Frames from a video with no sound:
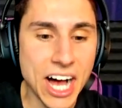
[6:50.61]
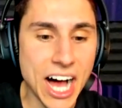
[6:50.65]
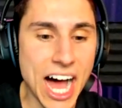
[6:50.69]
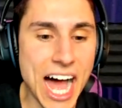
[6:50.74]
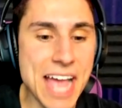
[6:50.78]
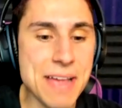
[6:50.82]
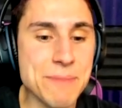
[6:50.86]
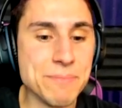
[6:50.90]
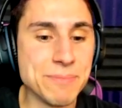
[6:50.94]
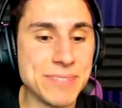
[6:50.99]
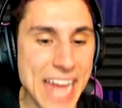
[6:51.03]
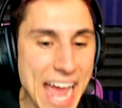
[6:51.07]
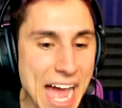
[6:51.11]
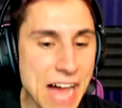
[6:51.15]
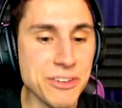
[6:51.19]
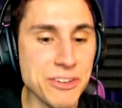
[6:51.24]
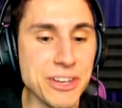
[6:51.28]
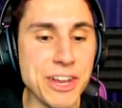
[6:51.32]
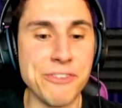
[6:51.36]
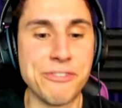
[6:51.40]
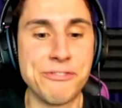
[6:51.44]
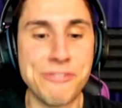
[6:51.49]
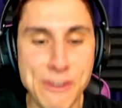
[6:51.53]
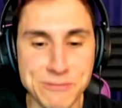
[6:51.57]
I'm down
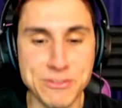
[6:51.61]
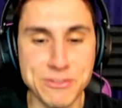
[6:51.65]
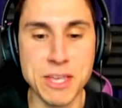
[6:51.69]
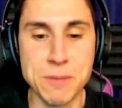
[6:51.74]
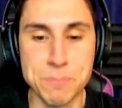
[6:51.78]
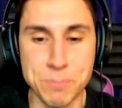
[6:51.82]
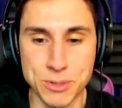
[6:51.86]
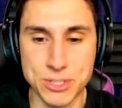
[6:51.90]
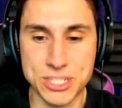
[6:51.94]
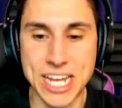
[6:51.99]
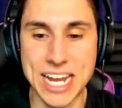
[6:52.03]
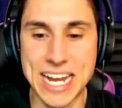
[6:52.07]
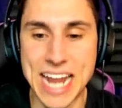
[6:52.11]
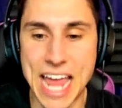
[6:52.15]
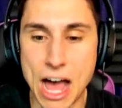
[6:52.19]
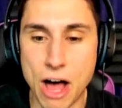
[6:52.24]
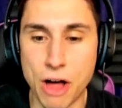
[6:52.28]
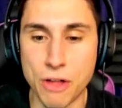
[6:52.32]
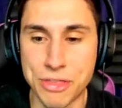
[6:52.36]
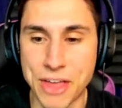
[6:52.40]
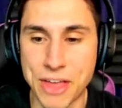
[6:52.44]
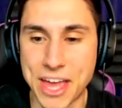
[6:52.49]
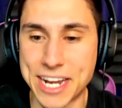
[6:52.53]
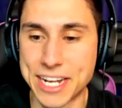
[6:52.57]
to 50%
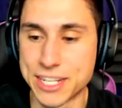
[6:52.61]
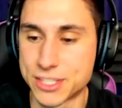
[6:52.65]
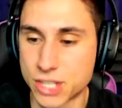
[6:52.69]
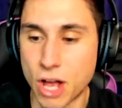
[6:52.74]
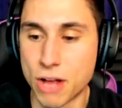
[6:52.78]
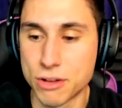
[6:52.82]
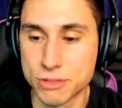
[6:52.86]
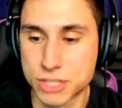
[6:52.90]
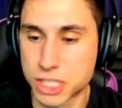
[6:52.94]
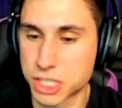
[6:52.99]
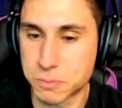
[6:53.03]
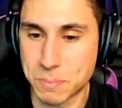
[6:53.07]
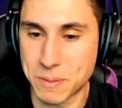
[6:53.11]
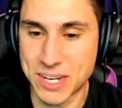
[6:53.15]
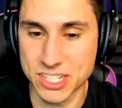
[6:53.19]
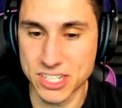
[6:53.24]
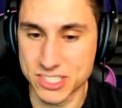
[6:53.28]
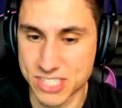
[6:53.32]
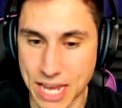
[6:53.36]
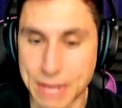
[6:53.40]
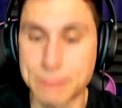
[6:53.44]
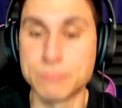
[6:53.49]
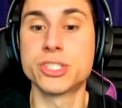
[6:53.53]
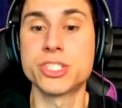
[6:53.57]
health and it's all just
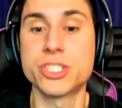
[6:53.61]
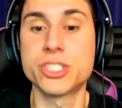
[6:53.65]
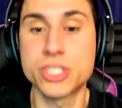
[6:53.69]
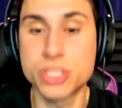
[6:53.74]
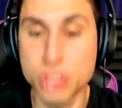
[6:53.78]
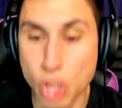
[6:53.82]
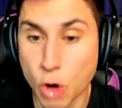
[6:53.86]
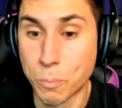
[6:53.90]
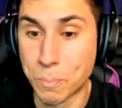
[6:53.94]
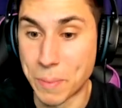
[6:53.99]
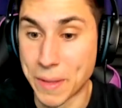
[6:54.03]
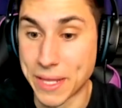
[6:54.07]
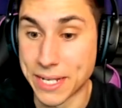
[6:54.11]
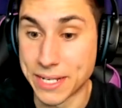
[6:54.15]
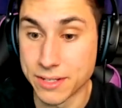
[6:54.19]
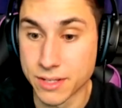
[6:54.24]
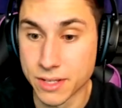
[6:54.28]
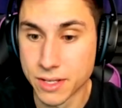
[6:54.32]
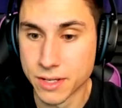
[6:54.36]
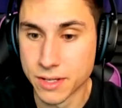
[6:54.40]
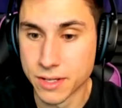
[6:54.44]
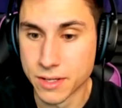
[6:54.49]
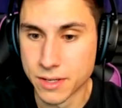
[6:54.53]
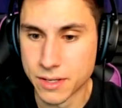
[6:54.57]
because I'm stupid.
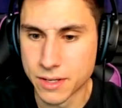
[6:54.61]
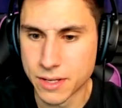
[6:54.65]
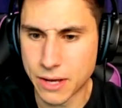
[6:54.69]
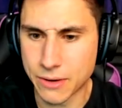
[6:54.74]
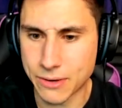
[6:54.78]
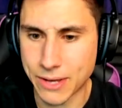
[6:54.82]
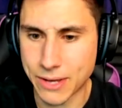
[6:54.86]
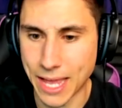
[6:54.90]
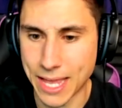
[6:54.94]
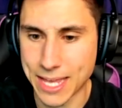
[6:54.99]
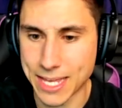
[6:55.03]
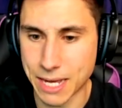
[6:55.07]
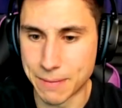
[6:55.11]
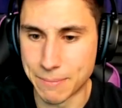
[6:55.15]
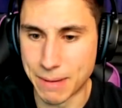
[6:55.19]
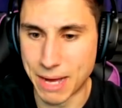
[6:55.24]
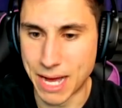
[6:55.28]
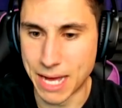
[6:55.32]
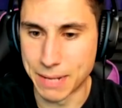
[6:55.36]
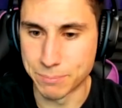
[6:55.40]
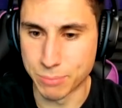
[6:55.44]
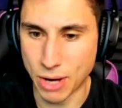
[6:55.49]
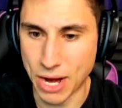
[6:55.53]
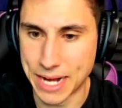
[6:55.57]
Okay, come
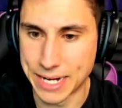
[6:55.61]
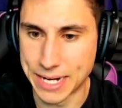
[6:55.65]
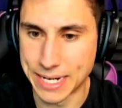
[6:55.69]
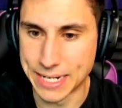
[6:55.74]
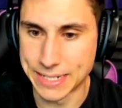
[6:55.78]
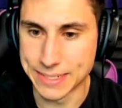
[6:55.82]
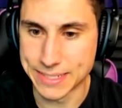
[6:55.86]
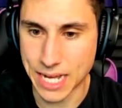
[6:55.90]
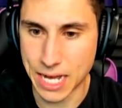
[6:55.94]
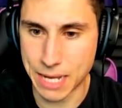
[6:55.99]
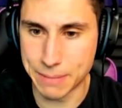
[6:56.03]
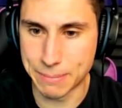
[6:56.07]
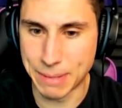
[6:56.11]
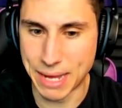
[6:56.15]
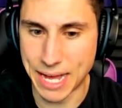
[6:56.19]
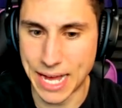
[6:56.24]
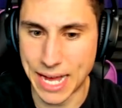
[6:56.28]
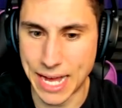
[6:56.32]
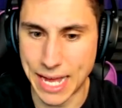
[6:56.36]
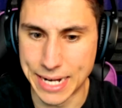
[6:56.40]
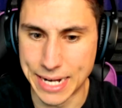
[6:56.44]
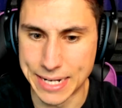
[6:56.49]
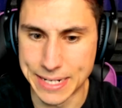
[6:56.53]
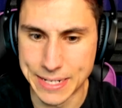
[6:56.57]
on, Brandon. Come
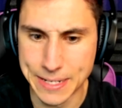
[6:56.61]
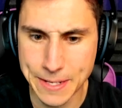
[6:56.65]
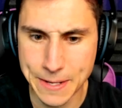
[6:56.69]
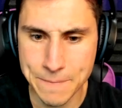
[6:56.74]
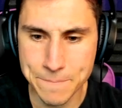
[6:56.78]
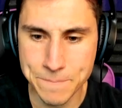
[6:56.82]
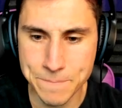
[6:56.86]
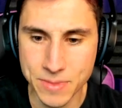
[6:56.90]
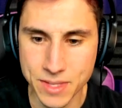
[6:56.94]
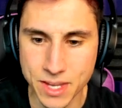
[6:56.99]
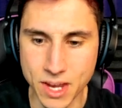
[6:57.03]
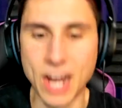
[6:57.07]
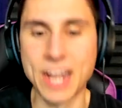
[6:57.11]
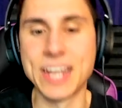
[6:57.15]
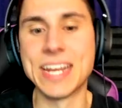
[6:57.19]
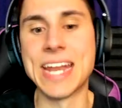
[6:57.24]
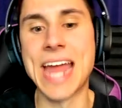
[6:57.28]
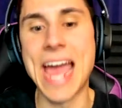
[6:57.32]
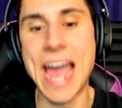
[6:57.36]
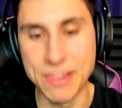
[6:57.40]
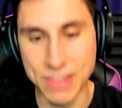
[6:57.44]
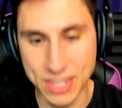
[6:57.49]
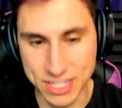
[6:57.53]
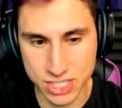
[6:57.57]
on. All right,
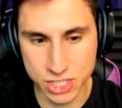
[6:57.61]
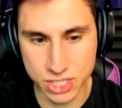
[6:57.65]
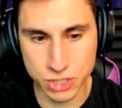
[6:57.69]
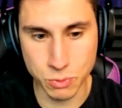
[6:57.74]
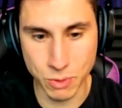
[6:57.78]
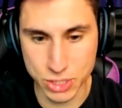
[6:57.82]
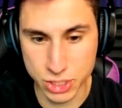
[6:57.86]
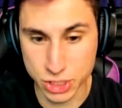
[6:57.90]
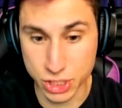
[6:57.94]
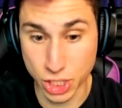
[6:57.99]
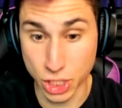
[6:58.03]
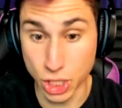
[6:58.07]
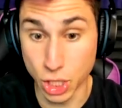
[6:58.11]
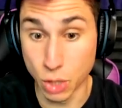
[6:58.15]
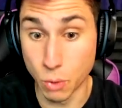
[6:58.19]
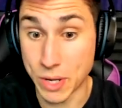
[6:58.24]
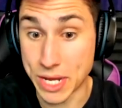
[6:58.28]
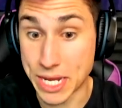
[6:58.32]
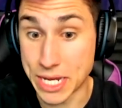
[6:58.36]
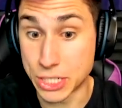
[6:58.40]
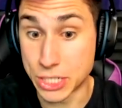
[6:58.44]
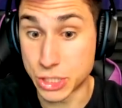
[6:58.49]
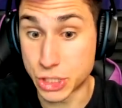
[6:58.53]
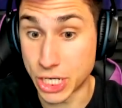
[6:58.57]
now let's switch to
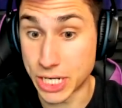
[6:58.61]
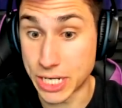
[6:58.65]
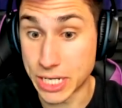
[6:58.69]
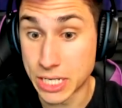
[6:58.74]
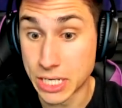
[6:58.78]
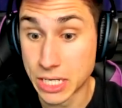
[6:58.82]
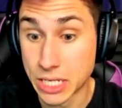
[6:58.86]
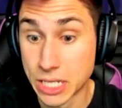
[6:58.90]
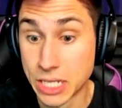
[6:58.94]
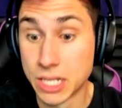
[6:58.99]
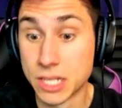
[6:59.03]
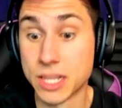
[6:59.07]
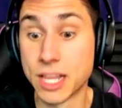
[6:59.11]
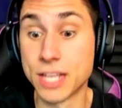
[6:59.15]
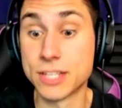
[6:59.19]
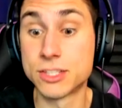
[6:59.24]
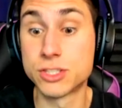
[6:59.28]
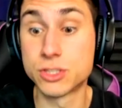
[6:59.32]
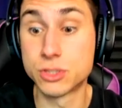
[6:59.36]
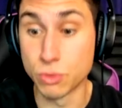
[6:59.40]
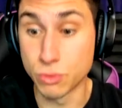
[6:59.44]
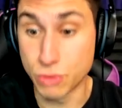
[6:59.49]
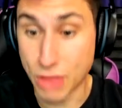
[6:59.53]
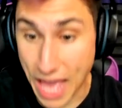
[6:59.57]
Luigi.
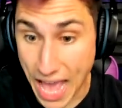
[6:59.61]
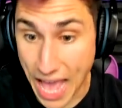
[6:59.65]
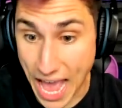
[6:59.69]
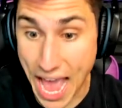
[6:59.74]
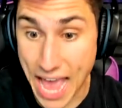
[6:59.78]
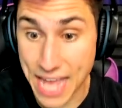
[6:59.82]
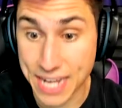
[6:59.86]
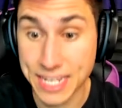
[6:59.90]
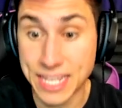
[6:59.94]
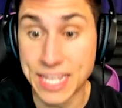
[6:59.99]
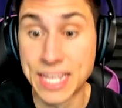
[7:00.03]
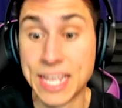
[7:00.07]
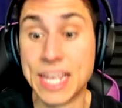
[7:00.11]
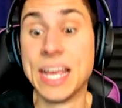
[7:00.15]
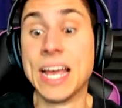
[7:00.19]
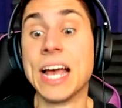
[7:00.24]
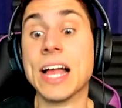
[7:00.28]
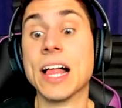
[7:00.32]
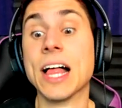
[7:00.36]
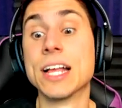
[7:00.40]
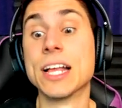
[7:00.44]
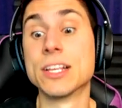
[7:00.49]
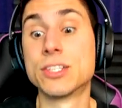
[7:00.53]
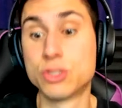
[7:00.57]
Let's do that.
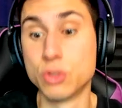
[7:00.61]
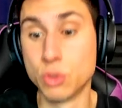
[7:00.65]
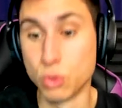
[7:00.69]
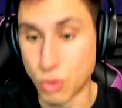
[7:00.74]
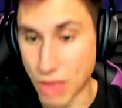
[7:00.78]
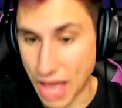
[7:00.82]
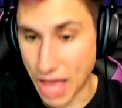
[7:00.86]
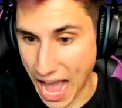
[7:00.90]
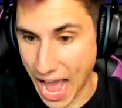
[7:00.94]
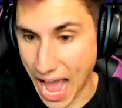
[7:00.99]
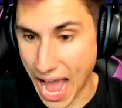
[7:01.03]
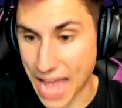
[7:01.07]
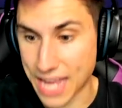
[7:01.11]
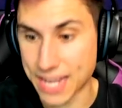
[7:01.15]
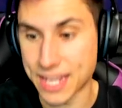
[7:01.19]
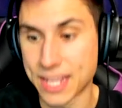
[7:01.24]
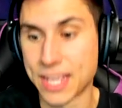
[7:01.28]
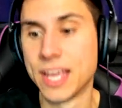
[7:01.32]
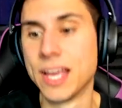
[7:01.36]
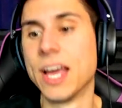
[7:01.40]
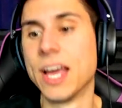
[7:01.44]
Let's do that.